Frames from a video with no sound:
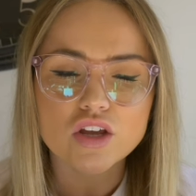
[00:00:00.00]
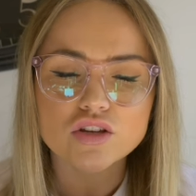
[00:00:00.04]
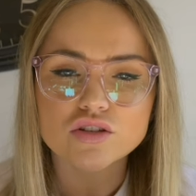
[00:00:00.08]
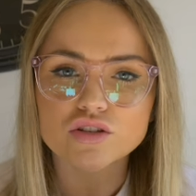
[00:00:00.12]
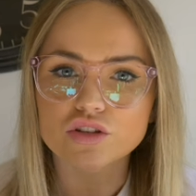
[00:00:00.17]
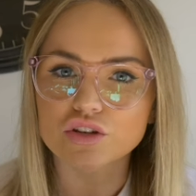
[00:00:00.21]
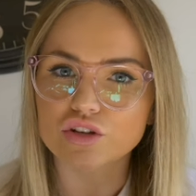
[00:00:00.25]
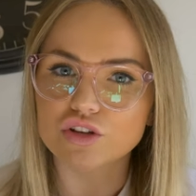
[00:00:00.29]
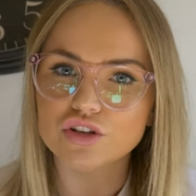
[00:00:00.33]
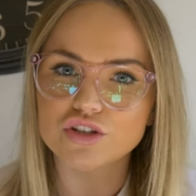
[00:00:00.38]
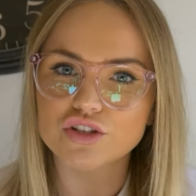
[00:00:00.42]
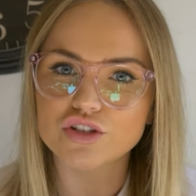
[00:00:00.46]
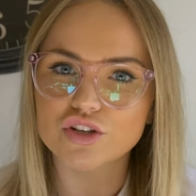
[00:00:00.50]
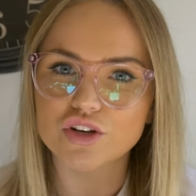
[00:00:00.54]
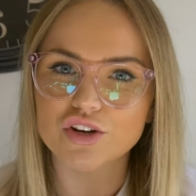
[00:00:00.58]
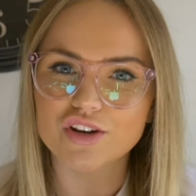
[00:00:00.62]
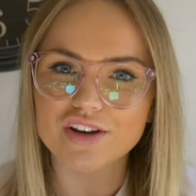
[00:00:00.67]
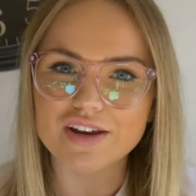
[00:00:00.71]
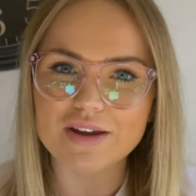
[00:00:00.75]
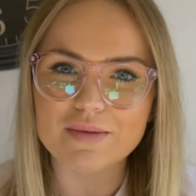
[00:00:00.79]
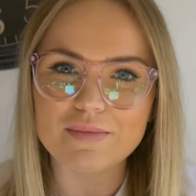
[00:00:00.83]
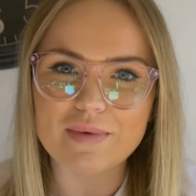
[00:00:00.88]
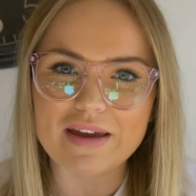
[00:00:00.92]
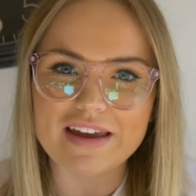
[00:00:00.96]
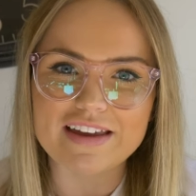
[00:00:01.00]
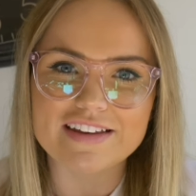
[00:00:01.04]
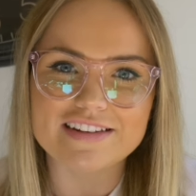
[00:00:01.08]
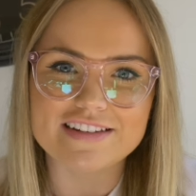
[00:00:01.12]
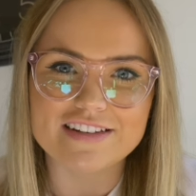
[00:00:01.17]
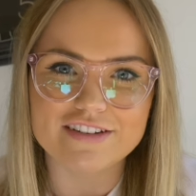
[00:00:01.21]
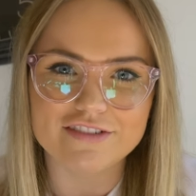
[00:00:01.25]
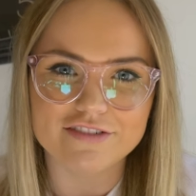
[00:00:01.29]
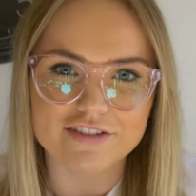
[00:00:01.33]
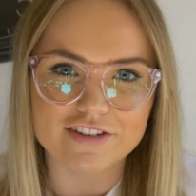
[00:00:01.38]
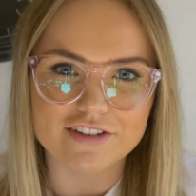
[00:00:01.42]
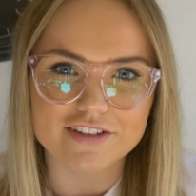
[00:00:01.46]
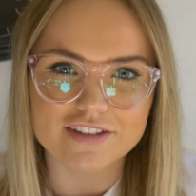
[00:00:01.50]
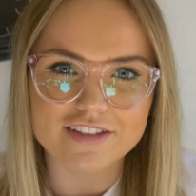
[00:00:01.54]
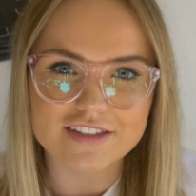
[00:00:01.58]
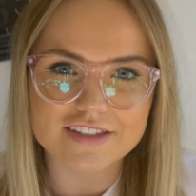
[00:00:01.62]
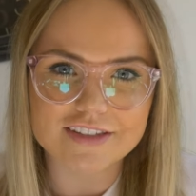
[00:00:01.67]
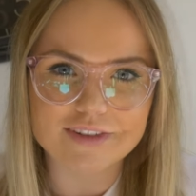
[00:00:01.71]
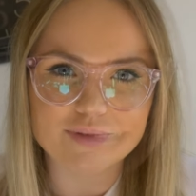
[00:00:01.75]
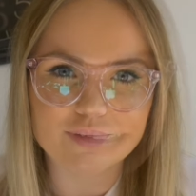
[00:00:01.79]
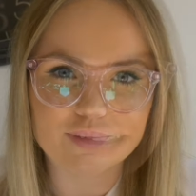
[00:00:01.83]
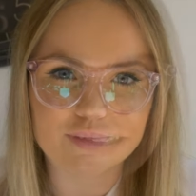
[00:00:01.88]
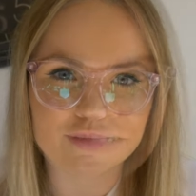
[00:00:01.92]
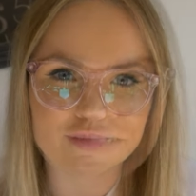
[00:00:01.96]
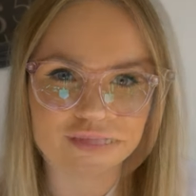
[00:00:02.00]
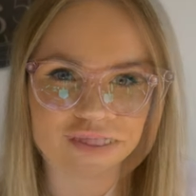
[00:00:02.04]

So you too can make a difference.